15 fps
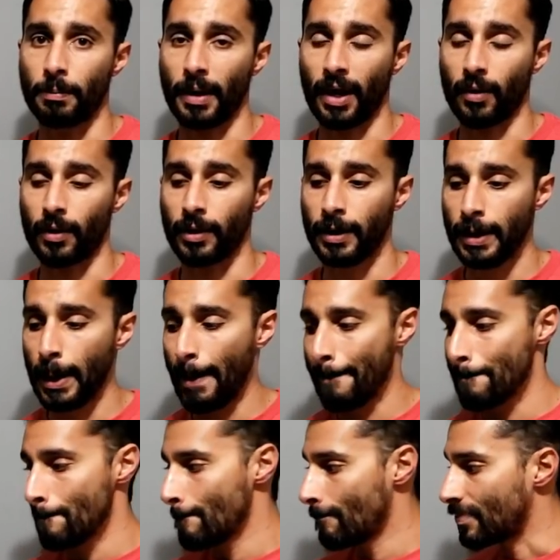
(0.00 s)
power.
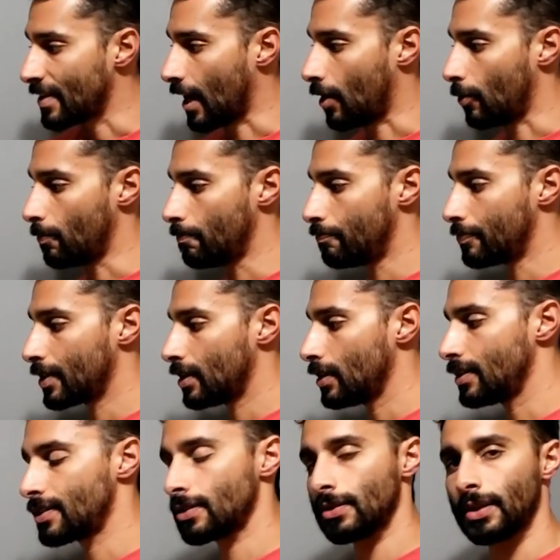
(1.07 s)
Now,
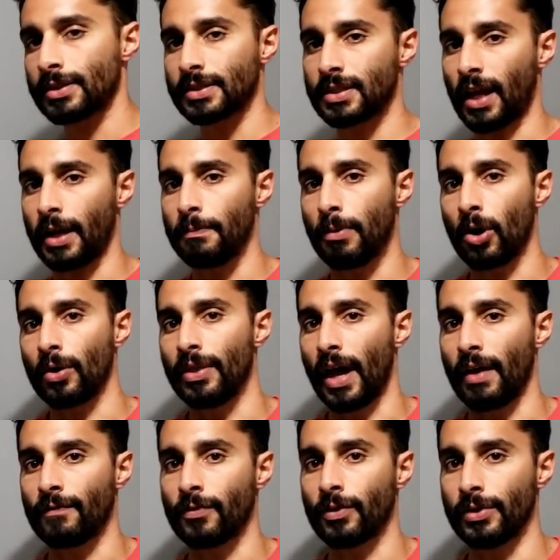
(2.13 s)
let's let's sidebar
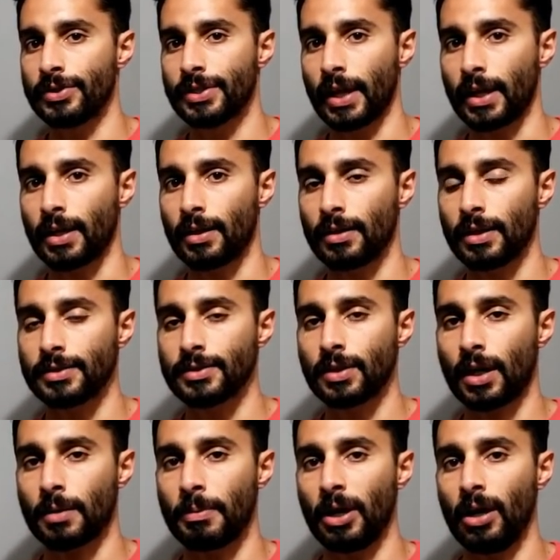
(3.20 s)
that for a second. Let's
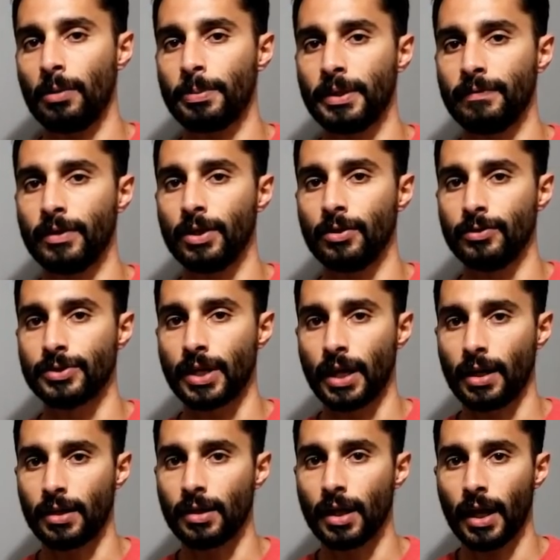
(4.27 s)
talk about LPVOs
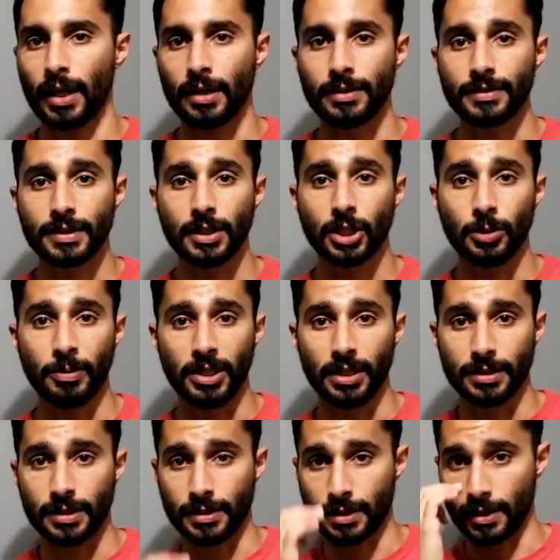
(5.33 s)
and, and, in CQB
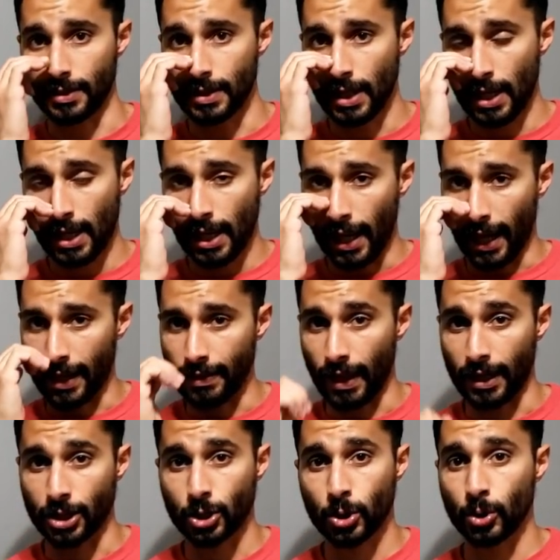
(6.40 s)
distances and
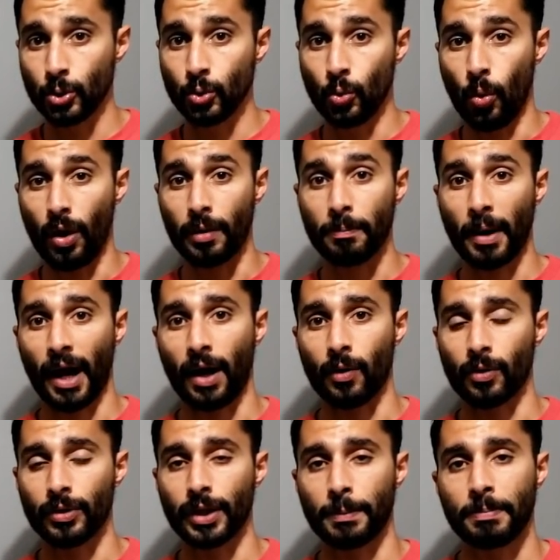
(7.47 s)
that true 1
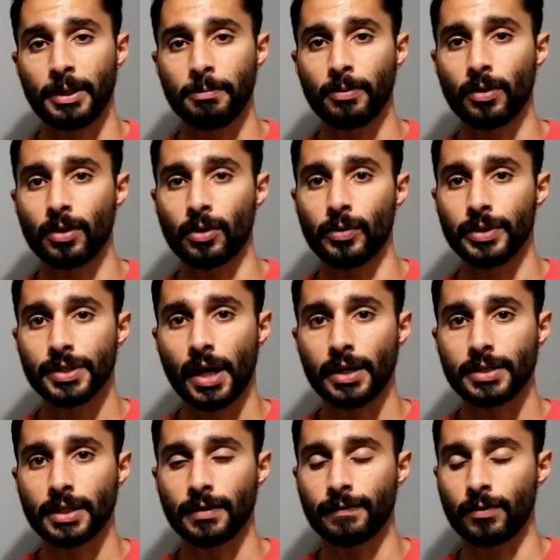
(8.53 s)
power that people are always
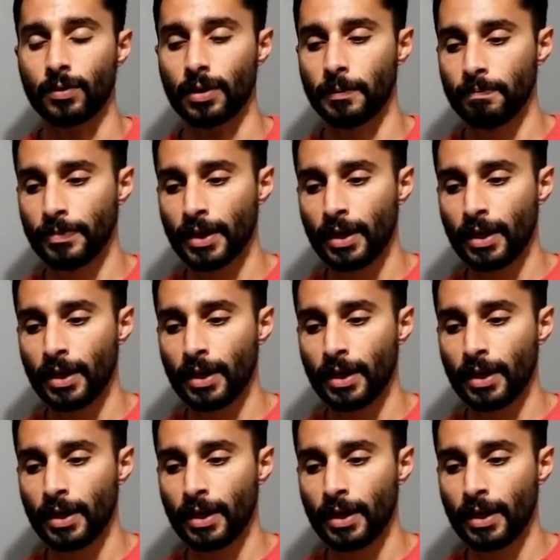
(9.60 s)
hunting for.